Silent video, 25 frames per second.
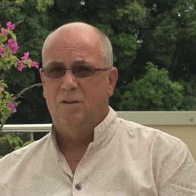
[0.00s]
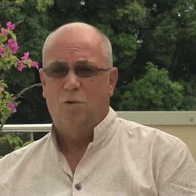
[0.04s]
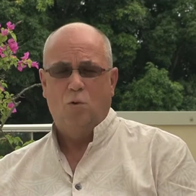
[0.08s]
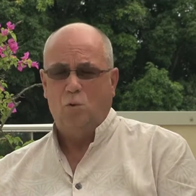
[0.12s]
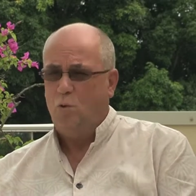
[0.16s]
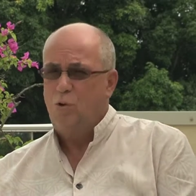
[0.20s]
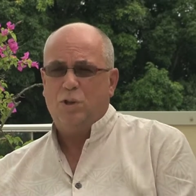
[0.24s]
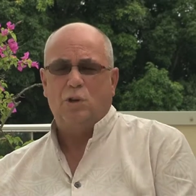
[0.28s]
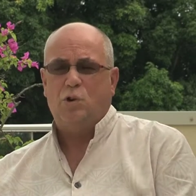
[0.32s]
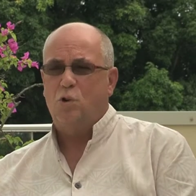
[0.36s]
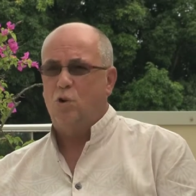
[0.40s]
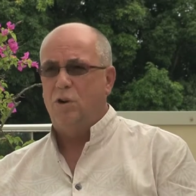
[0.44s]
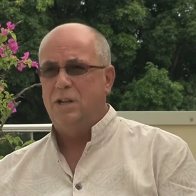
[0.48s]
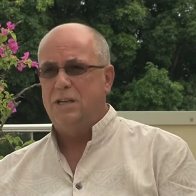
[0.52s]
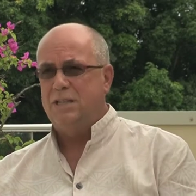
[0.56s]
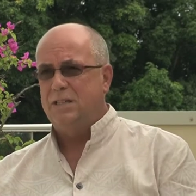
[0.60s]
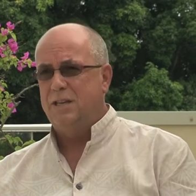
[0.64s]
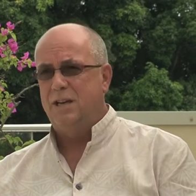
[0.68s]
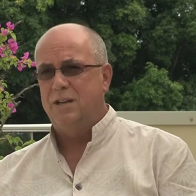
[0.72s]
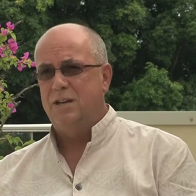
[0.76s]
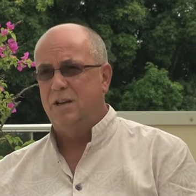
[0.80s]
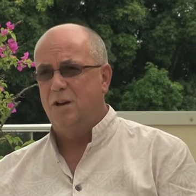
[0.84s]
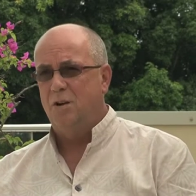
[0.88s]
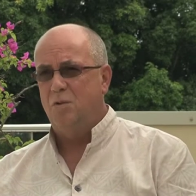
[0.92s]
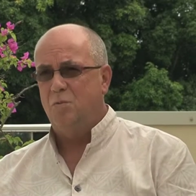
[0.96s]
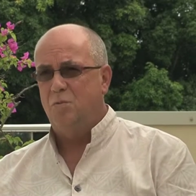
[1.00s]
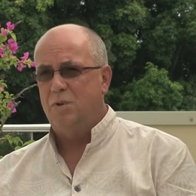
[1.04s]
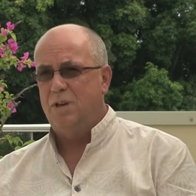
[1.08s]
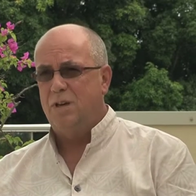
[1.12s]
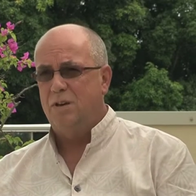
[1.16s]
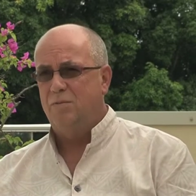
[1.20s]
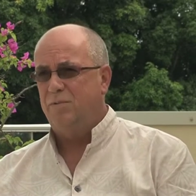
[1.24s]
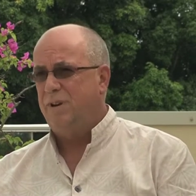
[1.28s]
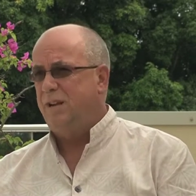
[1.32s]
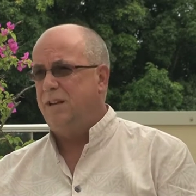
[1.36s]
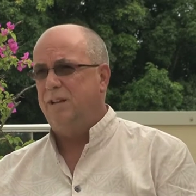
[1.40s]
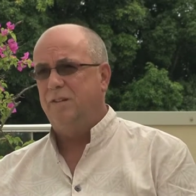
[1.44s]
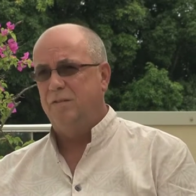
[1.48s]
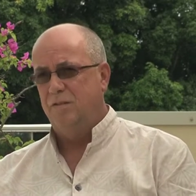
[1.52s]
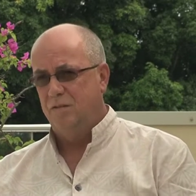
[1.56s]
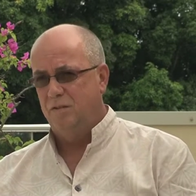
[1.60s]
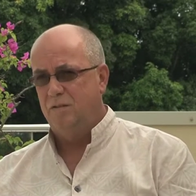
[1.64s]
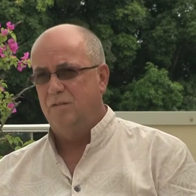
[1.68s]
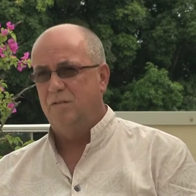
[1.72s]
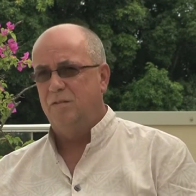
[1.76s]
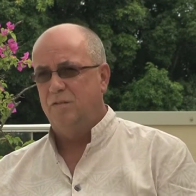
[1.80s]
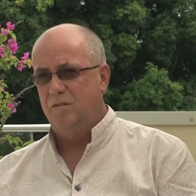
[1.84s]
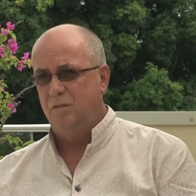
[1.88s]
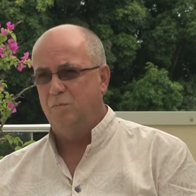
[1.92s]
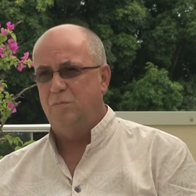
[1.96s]
all the colleagues I know, we are ready
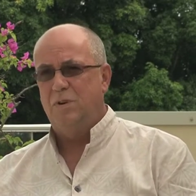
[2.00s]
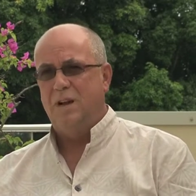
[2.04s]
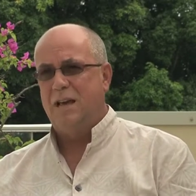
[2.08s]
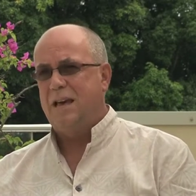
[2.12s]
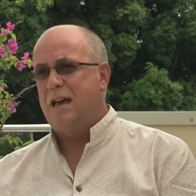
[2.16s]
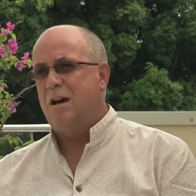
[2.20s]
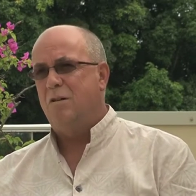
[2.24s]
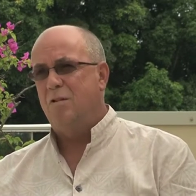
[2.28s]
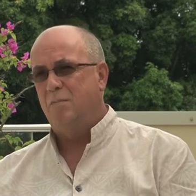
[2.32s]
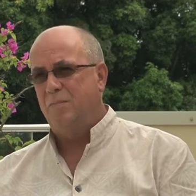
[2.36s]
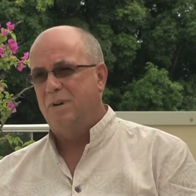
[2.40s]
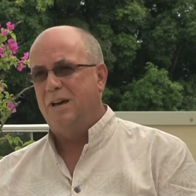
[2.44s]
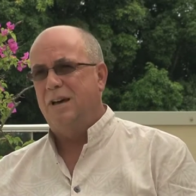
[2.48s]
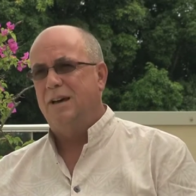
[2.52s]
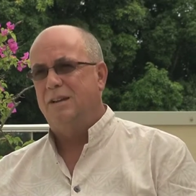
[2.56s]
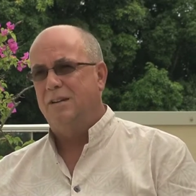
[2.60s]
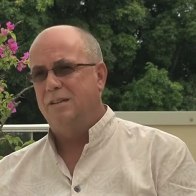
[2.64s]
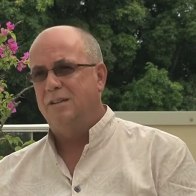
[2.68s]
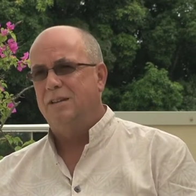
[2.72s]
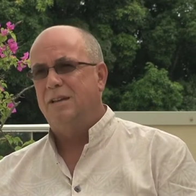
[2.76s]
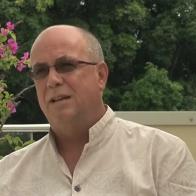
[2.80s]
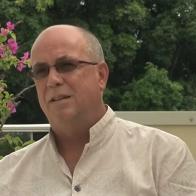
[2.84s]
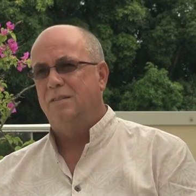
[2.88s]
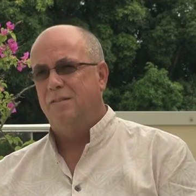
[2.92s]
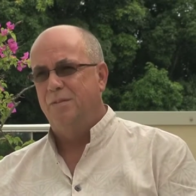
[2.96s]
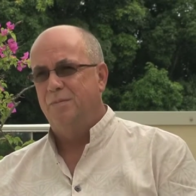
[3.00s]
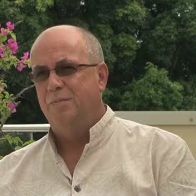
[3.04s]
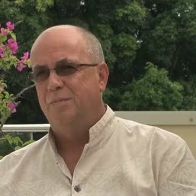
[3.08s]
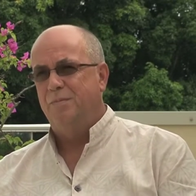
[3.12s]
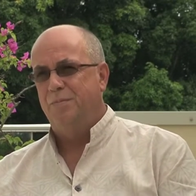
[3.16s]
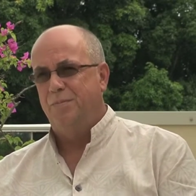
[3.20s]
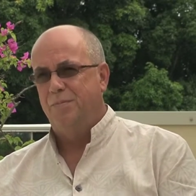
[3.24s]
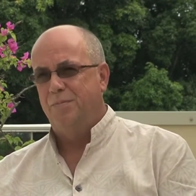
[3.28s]
to play our part in that.